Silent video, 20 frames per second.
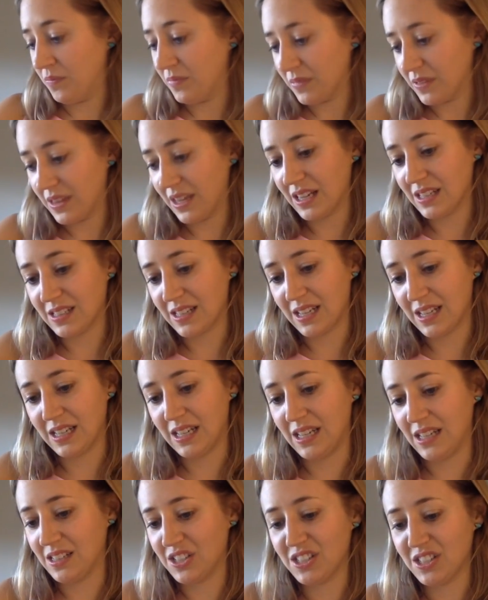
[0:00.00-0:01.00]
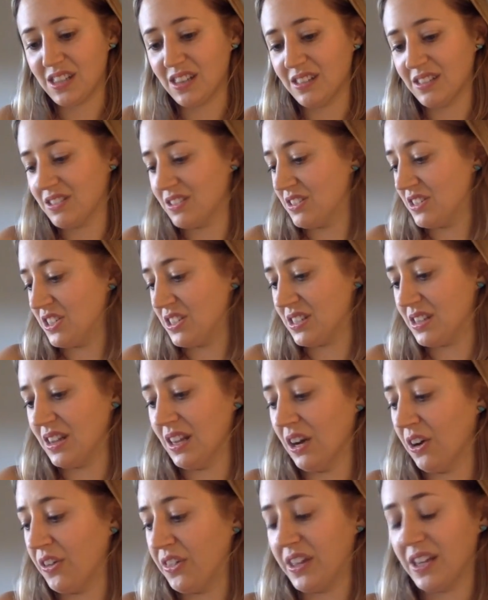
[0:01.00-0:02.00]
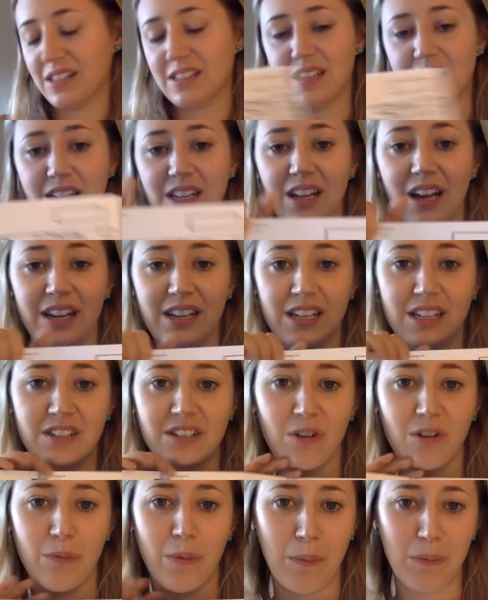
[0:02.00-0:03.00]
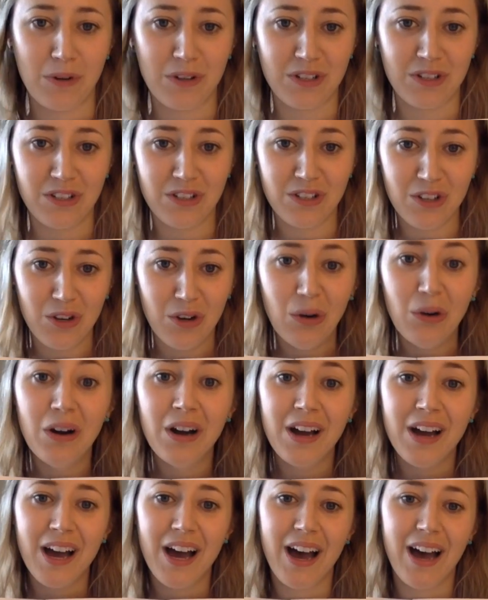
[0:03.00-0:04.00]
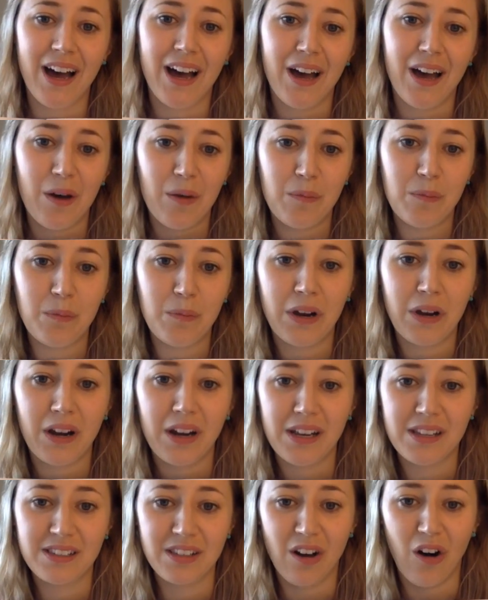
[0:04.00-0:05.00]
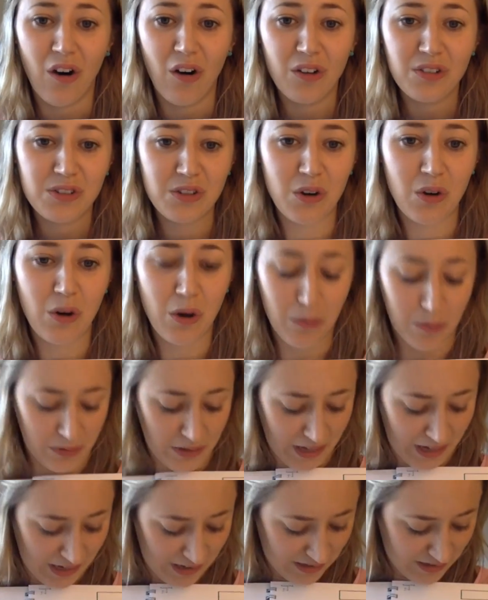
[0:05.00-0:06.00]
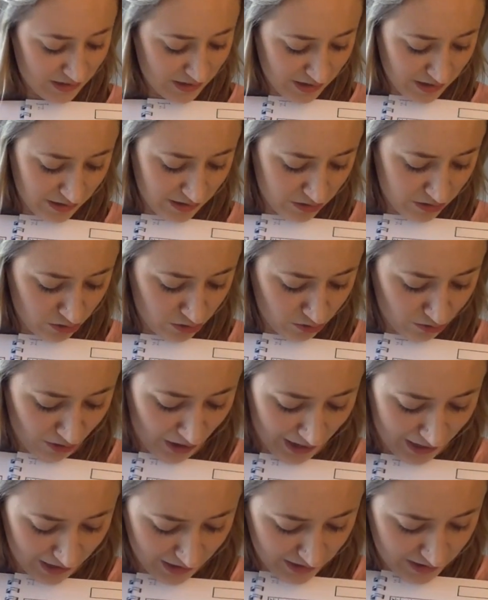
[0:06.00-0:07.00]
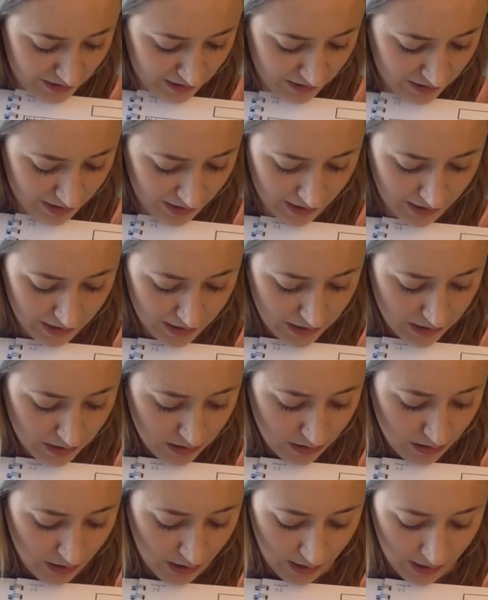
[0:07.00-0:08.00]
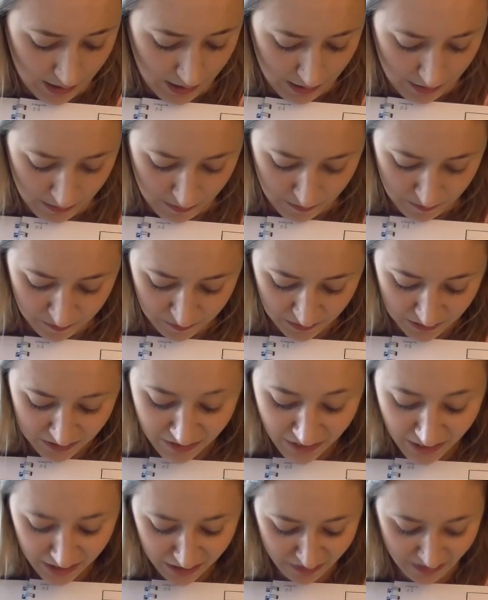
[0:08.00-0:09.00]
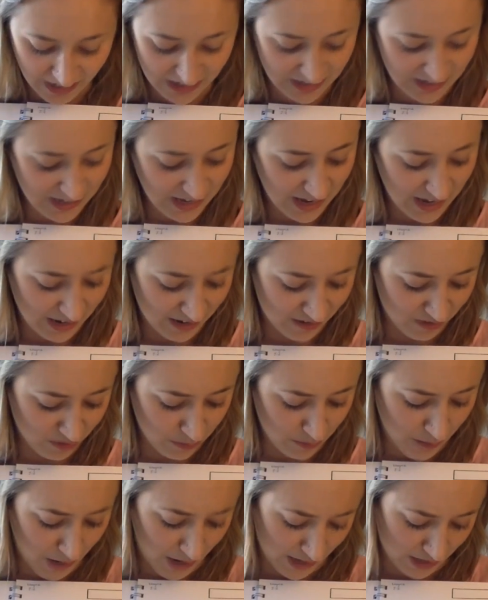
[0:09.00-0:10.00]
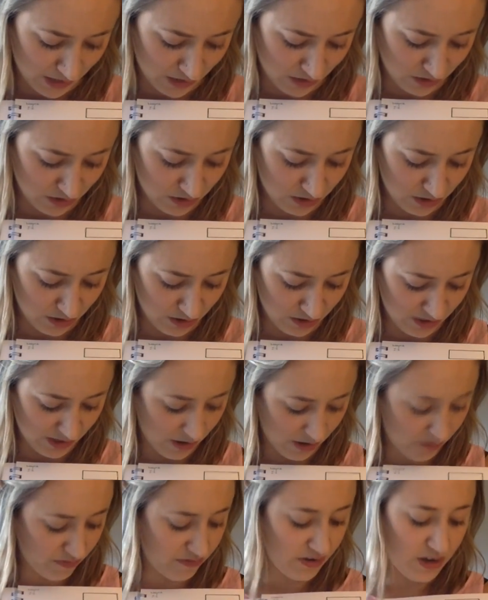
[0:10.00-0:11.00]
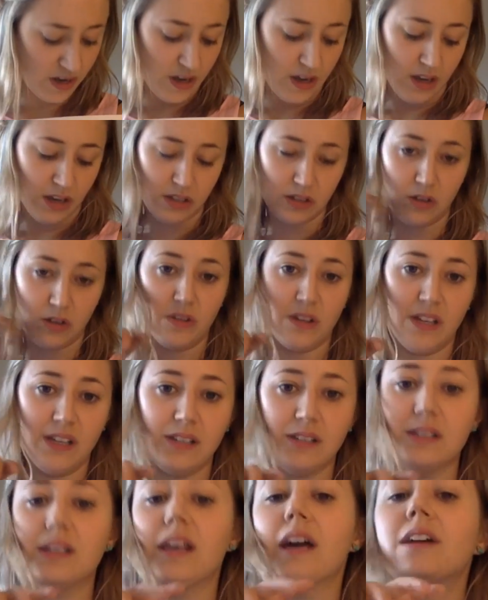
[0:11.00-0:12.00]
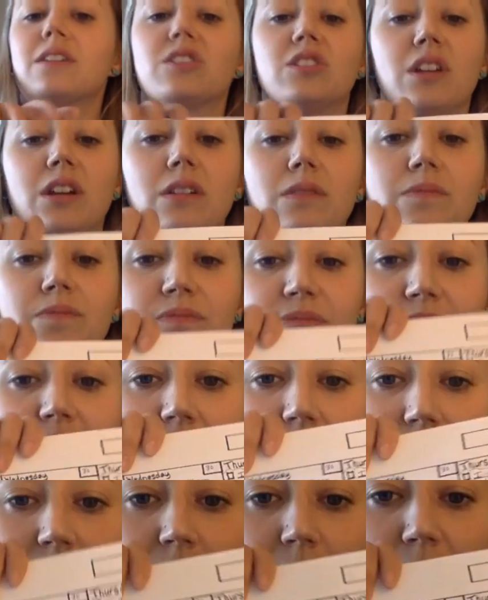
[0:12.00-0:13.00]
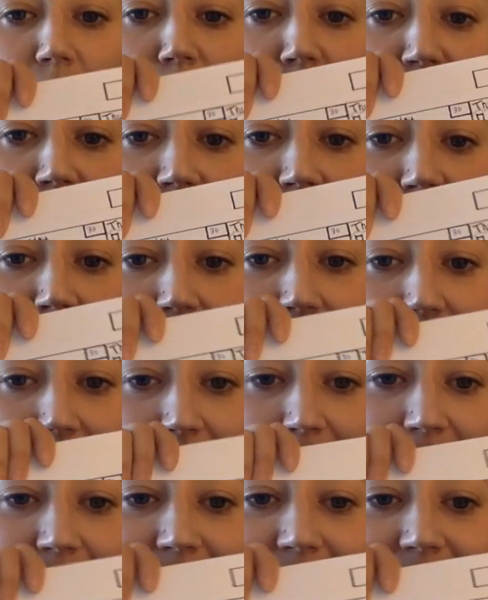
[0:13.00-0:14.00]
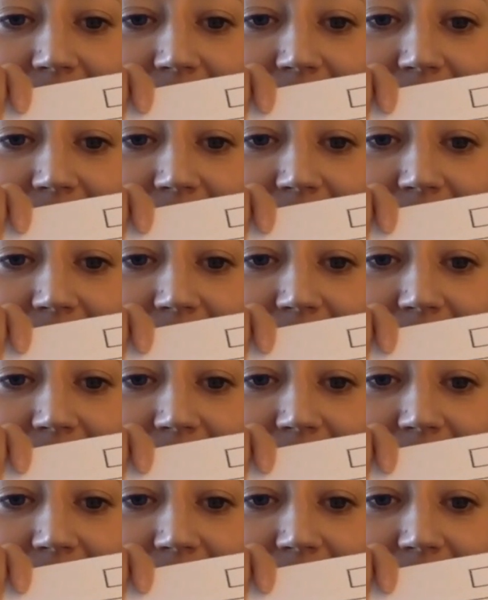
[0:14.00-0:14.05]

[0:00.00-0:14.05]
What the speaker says: things I need, just little things that I need to remember to do, but it's also a place to write fun events and reminders to yourself. So this section over here